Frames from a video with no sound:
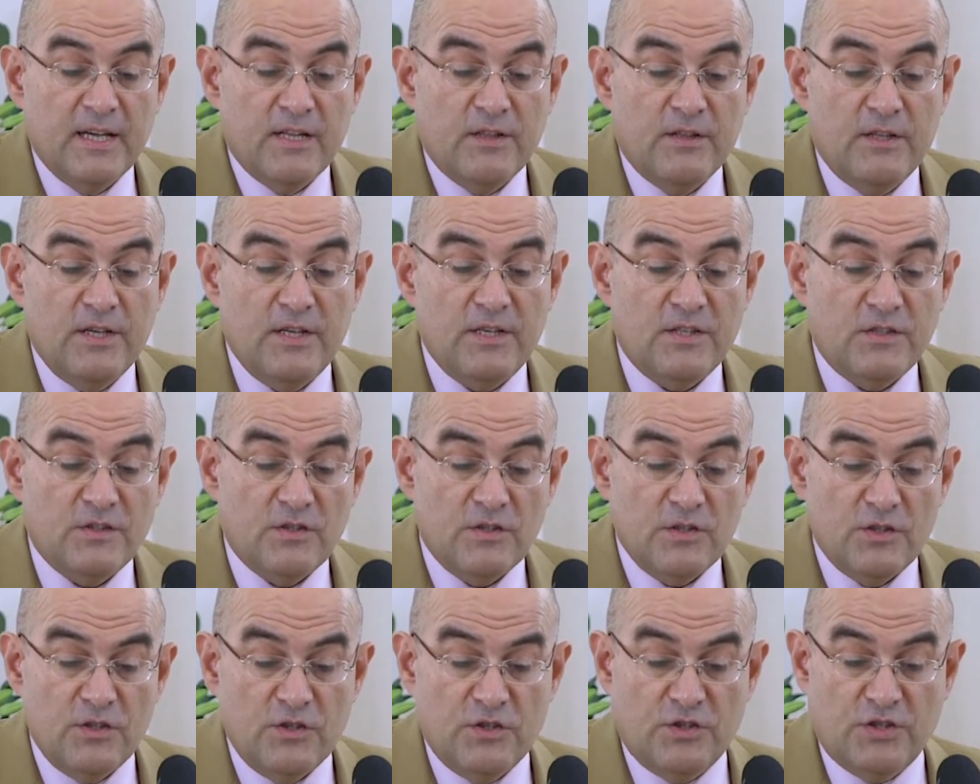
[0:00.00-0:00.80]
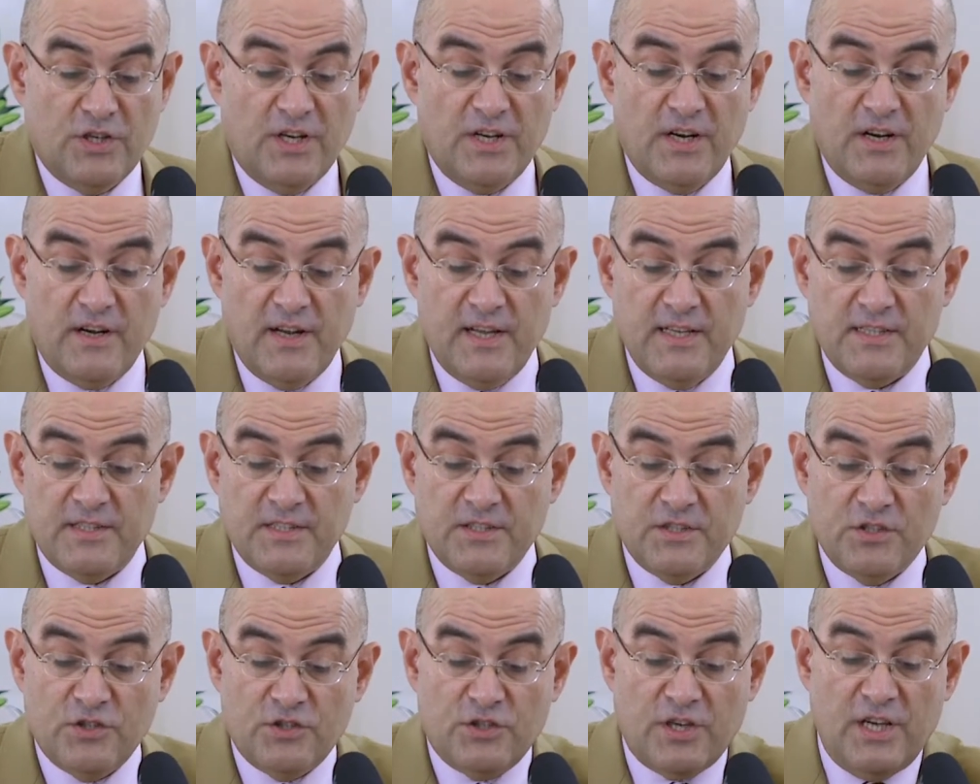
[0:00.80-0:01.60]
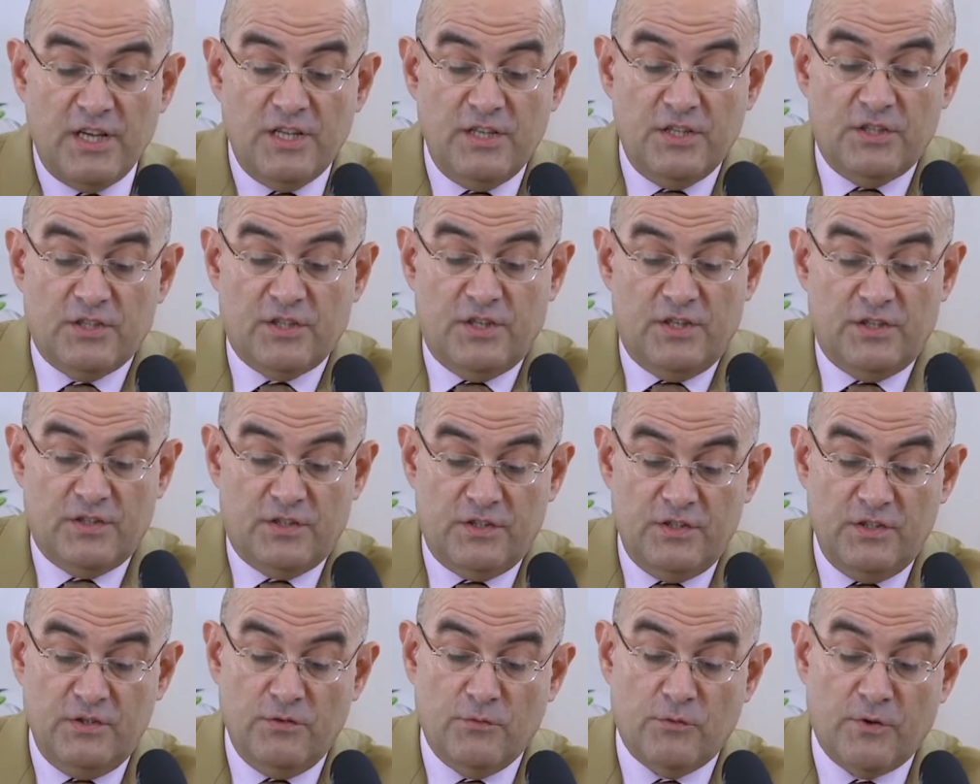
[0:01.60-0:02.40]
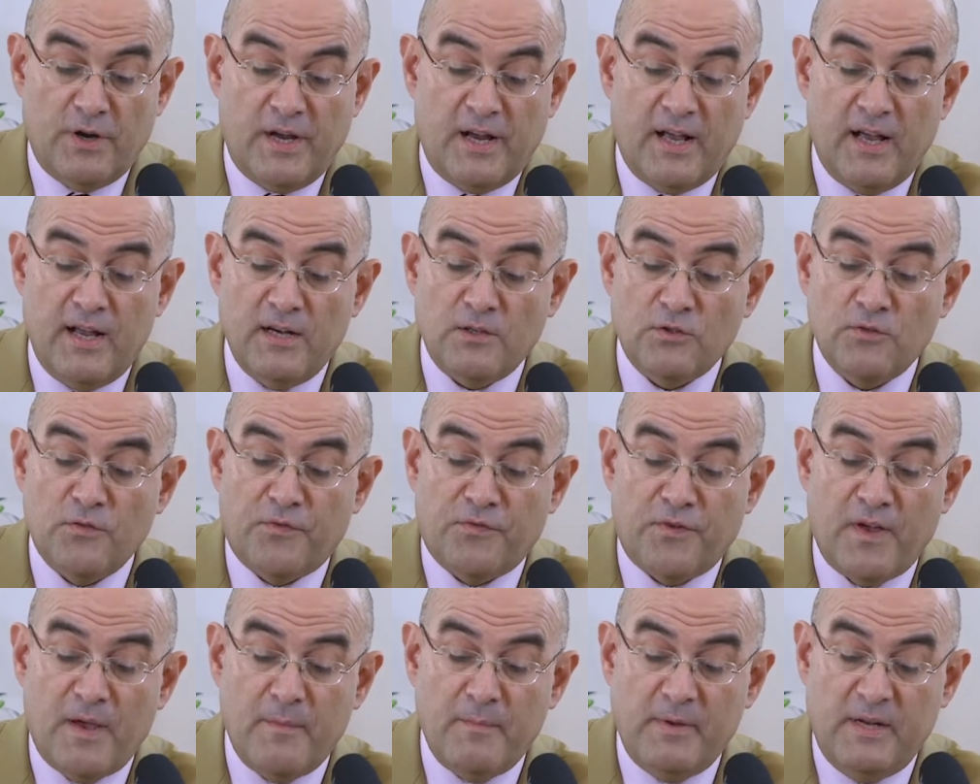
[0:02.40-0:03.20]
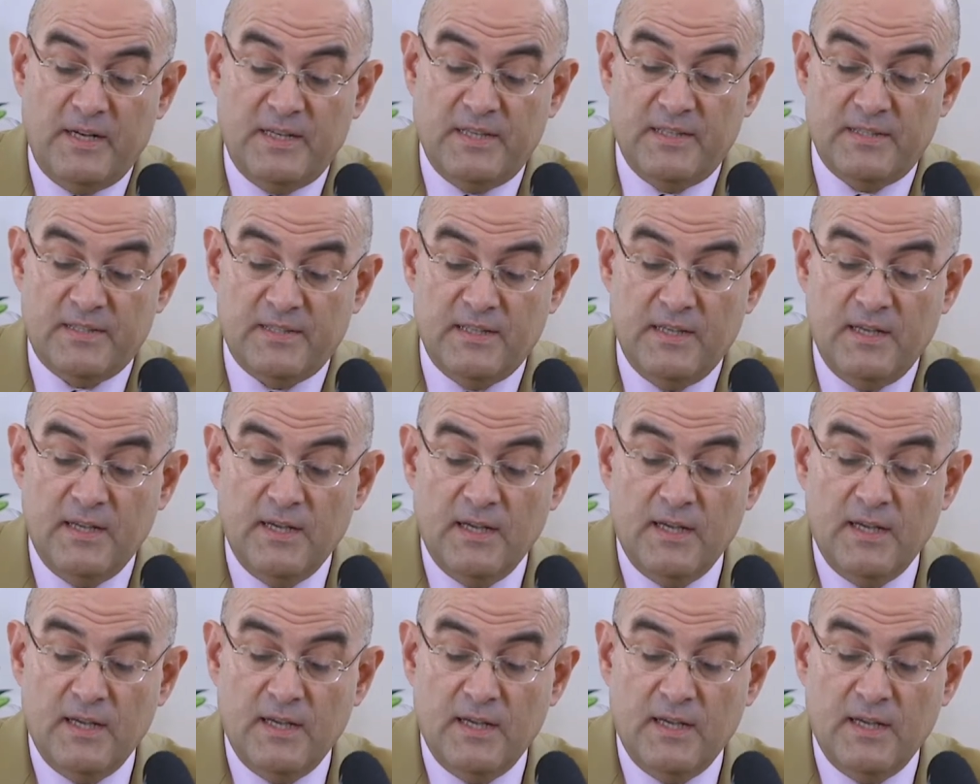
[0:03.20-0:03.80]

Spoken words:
This generates changes in regard to families,